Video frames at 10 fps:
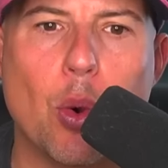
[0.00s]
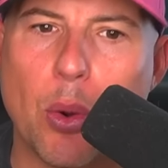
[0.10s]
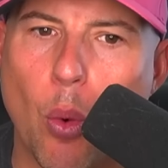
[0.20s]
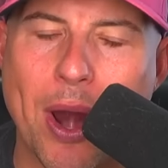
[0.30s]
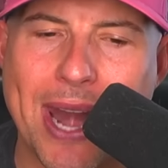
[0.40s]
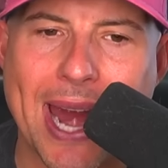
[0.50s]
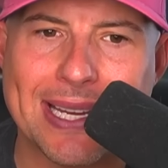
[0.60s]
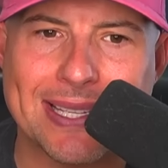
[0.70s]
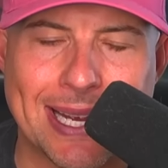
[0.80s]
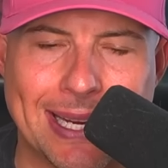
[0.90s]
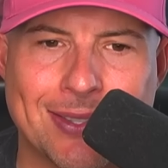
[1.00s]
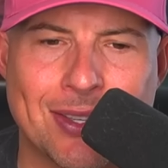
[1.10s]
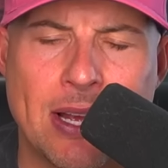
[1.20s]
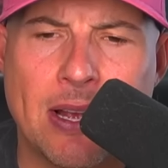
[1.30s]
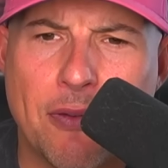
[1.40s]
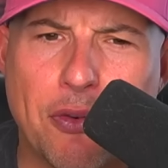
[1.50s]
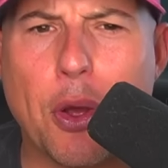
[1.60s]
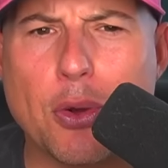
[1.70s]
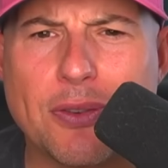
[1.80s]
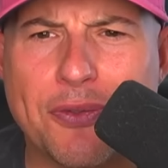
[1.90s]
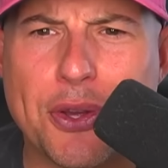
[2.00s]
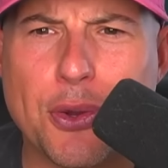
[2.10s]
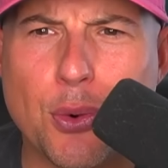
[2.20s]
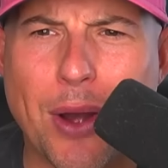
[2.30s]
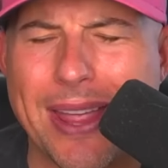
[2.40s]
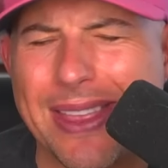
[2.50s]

and 196 For those of you,